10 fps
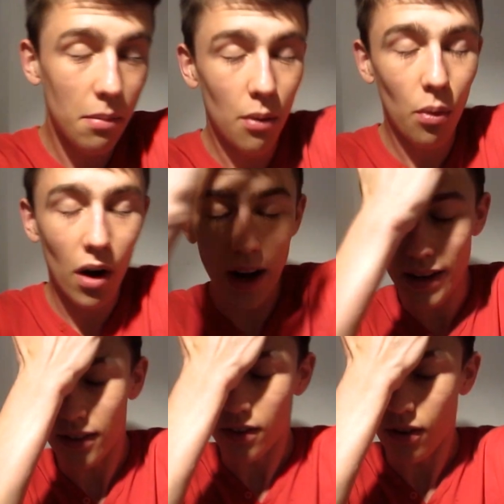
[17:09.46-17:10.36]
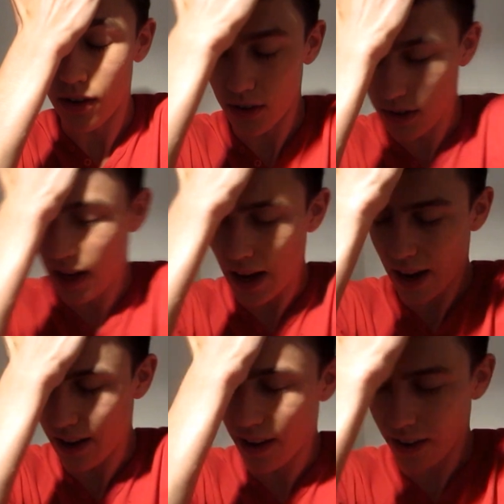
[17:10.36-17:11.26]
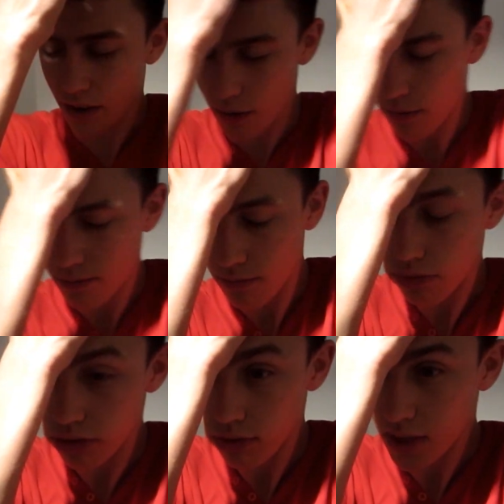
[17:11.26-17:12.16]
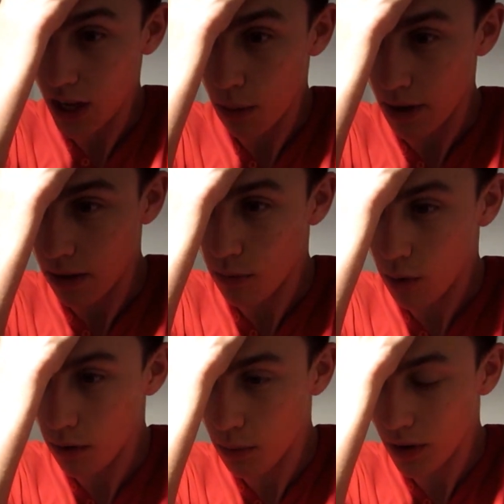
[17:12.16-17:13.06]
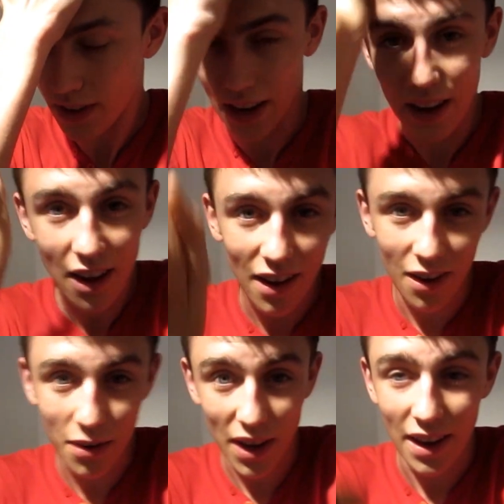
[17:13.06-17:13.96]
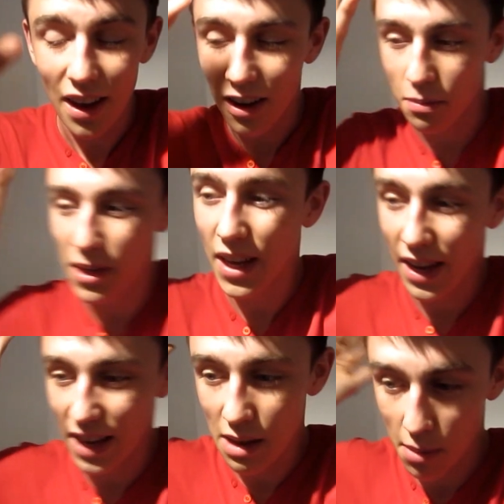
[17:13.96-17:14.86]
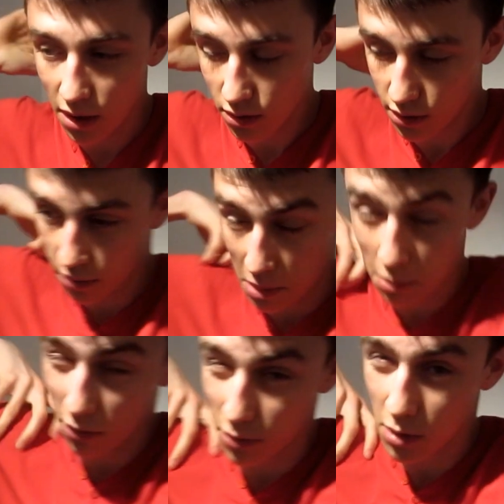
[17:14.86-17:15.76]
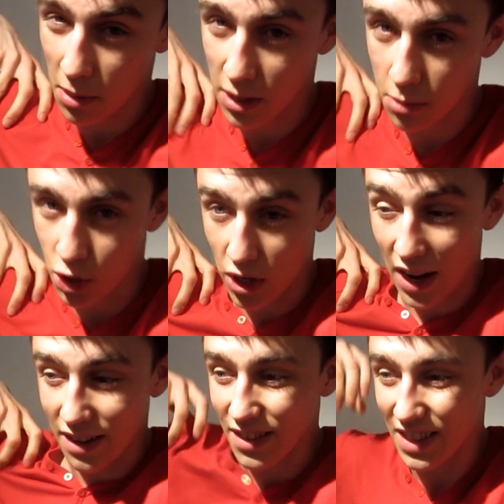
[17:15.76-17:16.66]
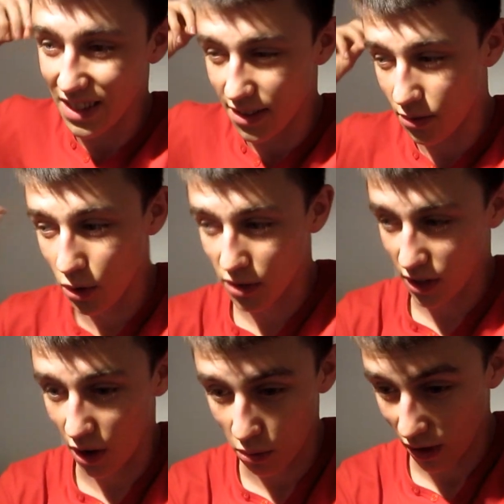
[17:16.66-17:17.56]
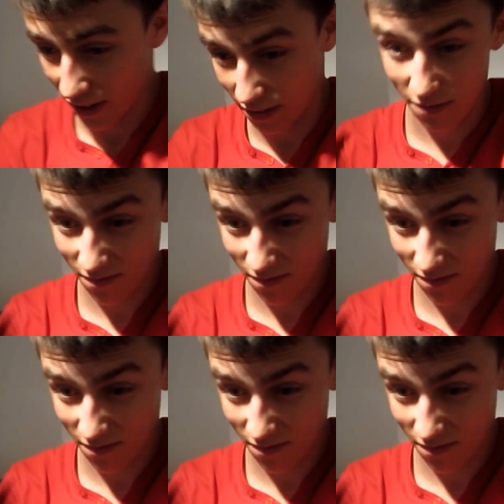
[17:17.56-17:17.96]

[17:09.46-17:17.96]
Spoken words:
What has gone on today? Tell me. I've been getting emails from people from the space mission, and things have got to go like